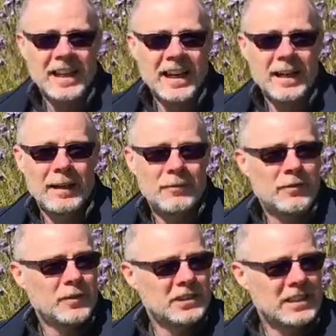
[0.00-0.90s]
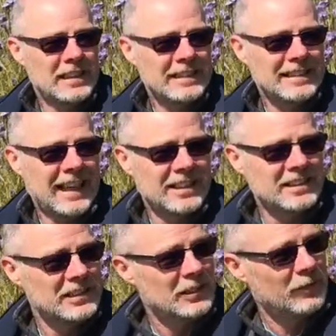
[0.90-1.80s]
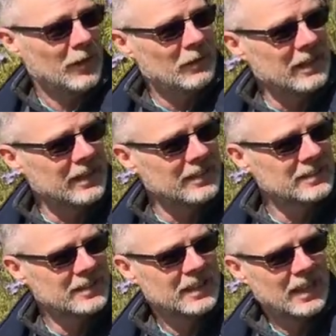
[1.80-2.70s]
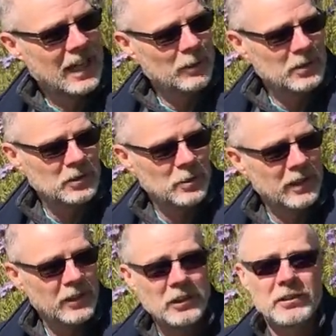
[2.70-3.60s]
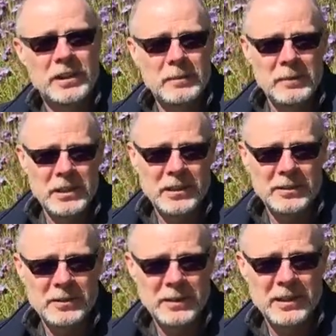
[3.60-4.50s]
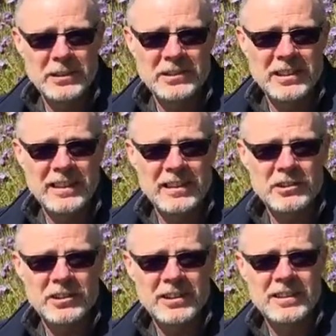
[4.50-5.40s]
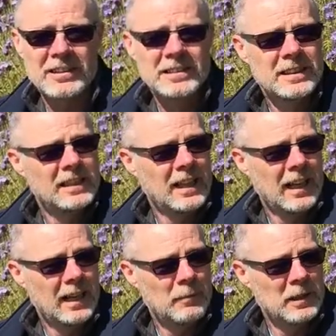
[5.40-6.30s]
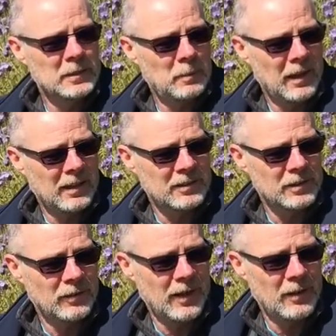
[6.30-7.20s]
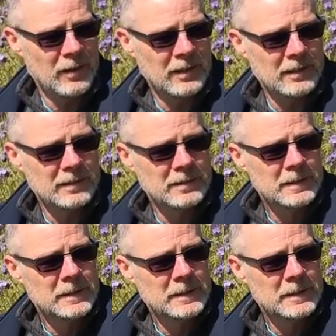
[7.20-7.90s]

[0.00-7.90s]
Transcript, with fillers: um, Phacelia tanacetifolia, uh, which is one of the green manures we're using this year um, as part of our